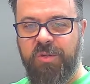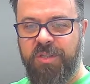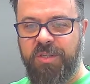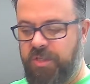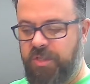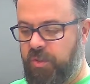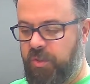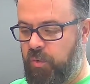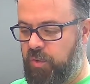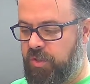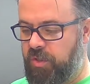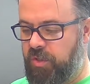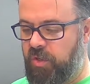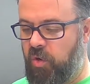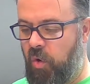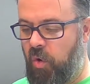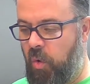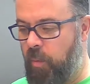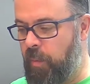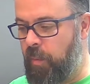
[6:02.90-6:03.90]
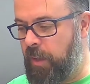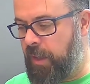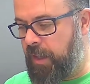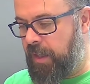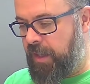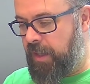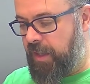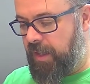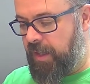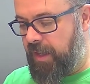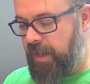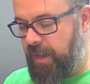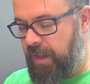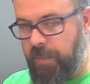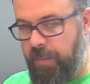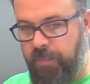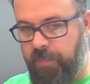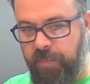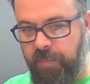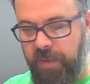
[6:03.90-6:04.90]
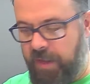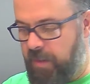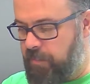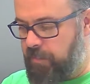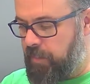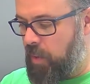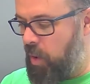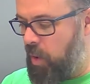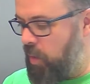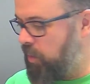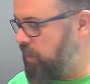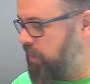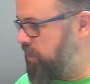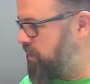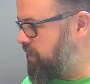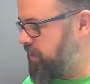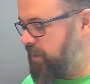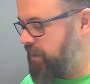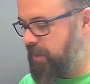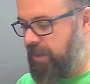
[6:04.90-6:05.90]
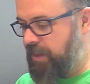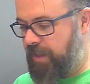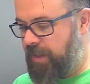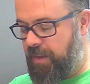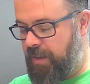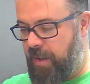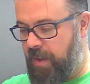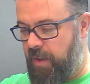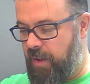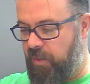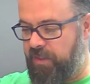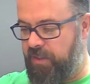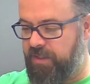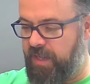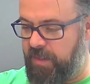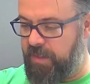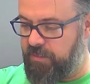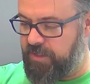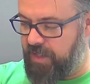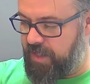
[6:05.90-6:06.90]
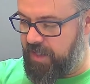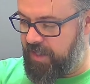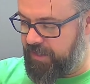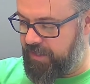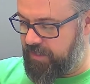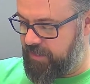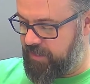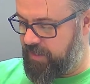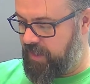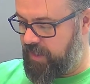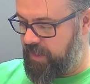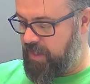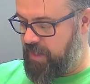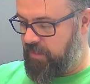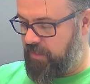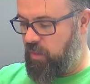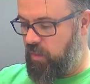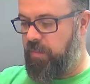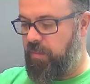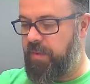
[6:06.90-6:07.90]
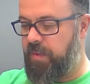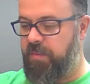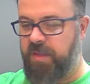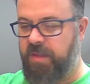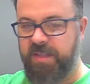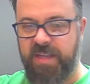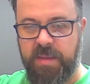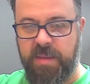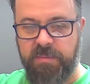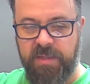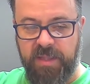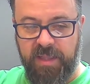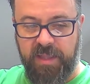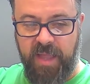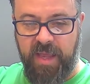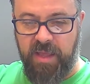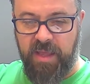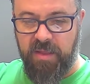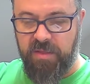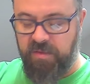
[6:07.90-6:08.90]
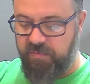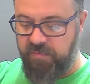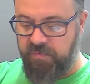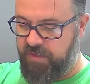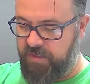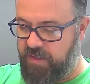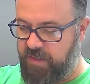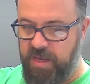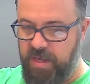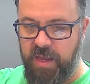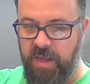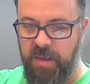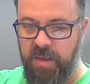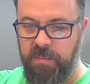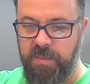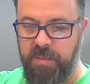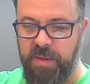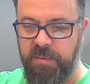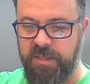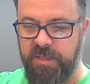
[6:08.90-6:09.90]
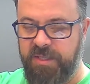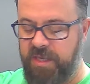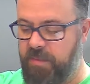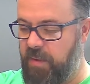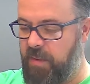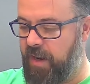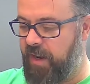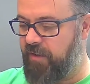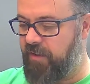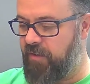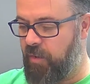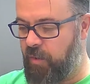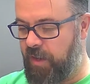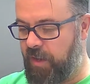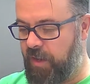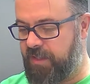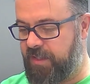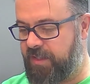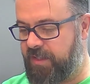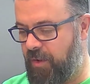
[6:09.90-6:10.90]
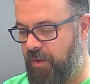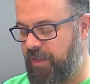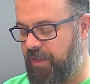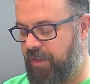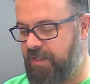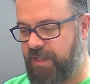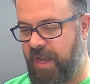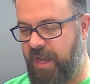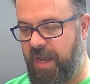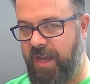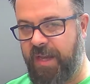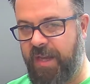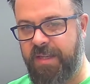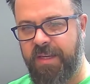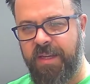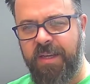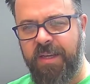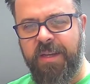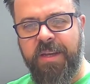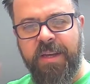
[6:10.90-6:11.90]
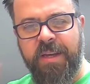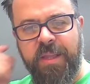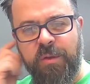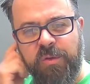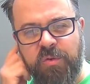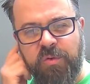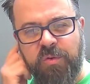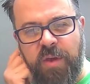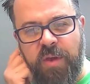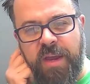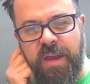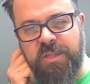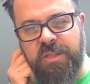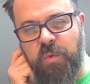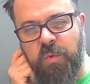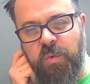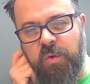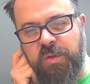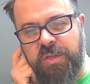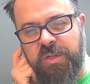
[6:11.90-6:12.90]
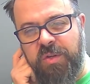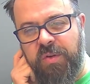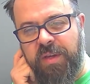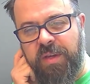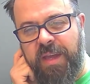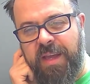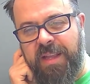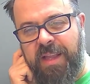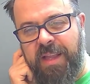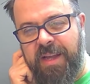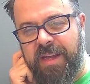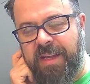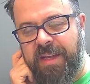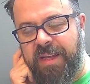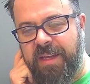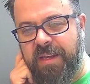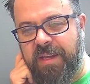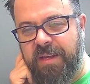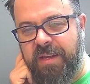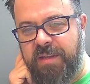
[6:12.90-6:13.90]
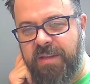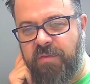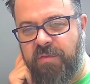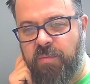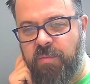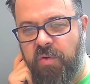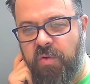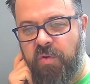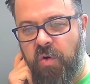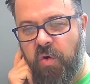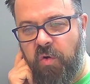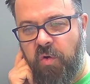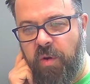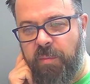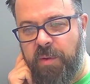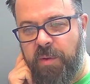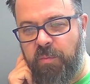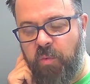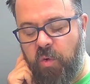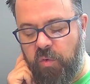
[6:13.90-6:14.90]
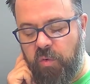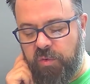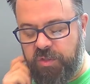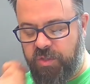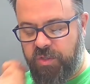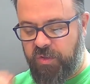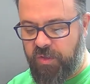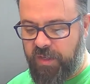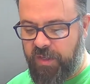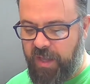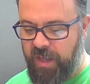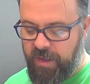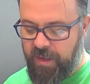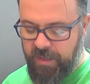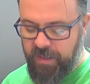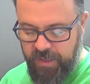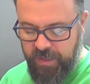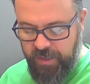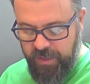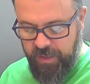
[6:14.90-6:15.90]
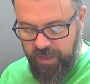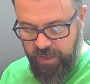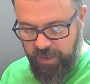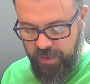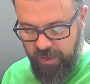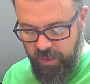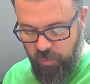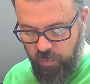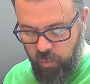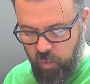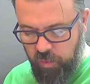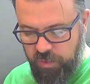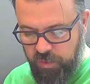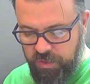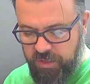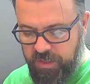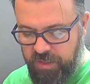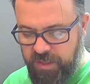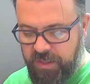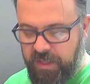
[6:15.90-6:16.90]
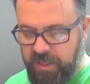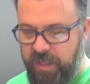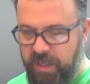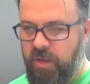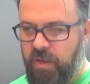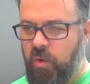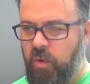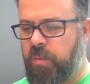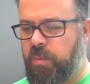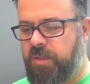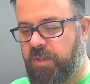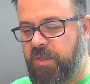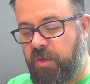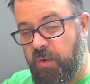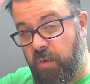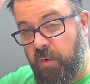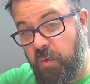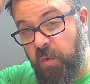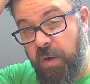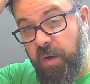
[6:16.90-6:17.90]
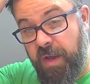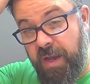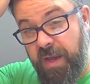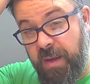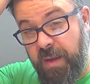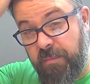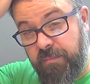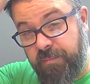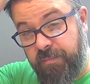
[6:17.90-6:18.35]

used to come in a box about the same size as the same length as the BBC Micro. It'd sit on the side, and there was a range of ones. You could get like different programming ones. You could get ones that would link up to